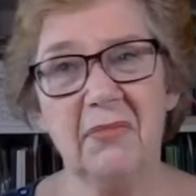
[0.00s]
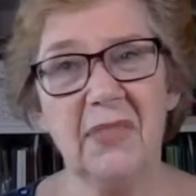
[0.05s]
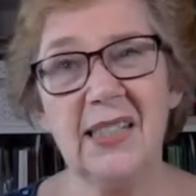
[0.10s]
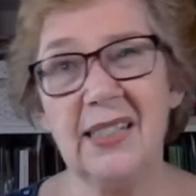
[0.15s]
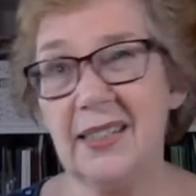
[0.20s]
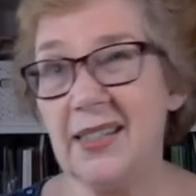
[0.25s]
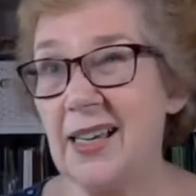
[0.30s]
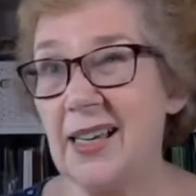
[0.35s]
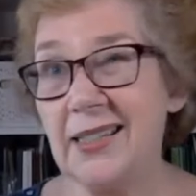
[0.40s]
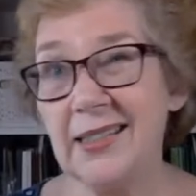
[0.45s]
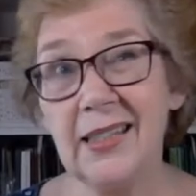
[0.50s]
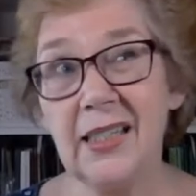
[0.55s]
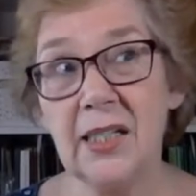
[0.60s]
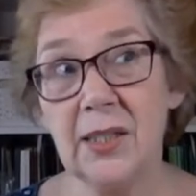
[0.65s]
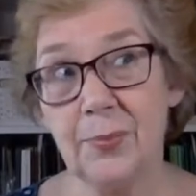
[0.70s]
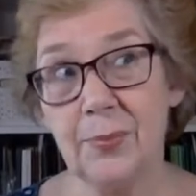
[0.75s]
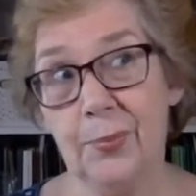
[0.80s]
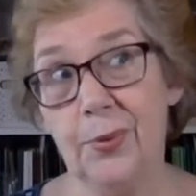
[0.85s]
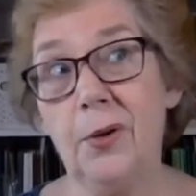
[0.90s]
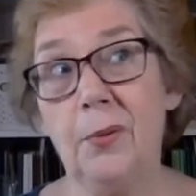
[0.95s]
his
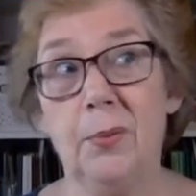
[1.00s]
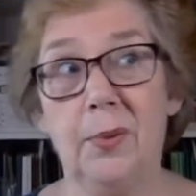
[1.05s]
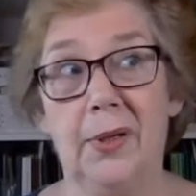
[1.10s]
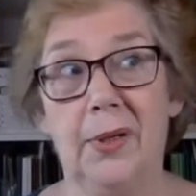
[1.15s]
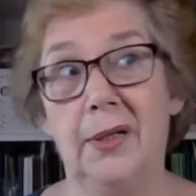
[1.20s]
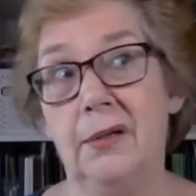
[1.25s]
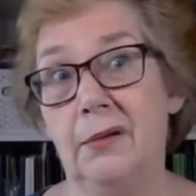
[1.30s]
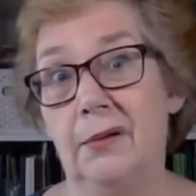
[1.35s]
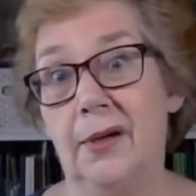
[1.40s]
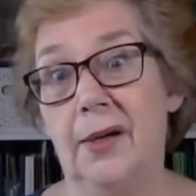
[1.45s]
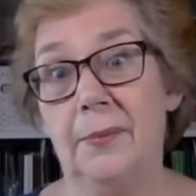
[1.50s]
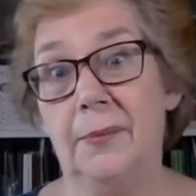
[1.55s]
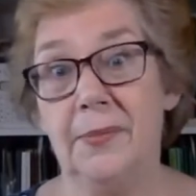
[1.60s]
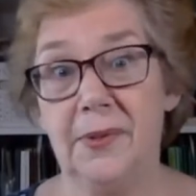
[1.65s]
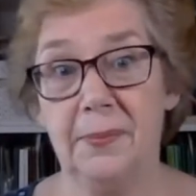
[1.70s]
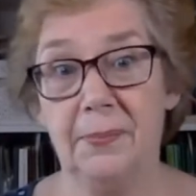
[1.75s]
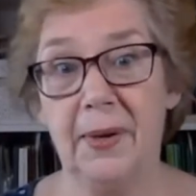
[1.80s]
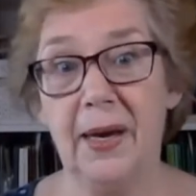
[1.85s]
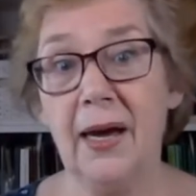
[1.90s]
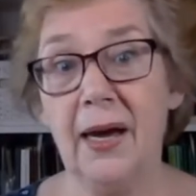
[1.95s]
dusting is probably not
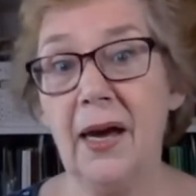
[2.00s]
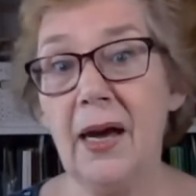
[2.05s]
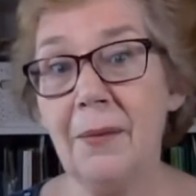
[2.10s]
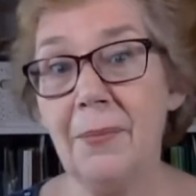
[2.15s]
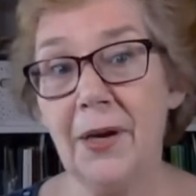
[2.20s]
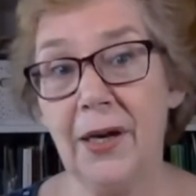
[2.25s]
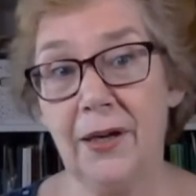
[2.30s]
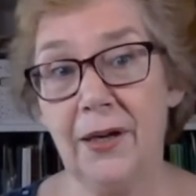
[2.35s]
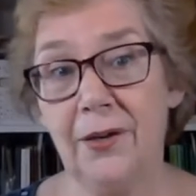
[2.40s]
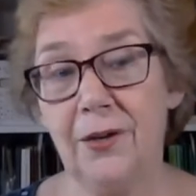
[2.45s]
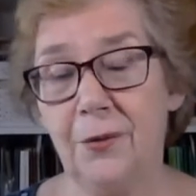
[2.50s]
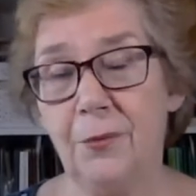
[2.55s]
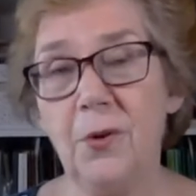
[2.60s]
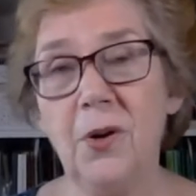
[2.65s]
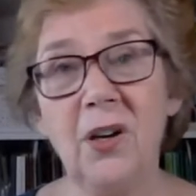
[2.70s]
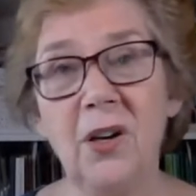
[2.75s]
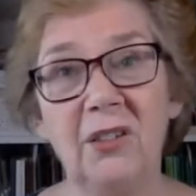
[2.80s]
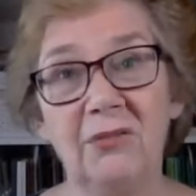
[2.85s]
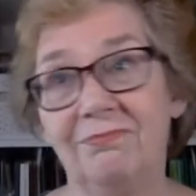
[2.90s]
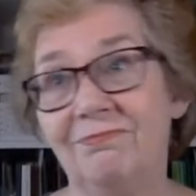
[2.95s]
up to par, but you know
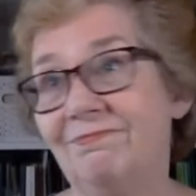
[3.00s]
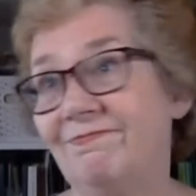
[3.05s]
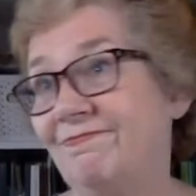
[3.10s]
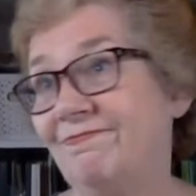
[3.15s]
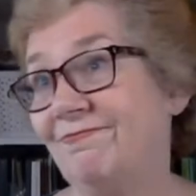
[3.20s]
what?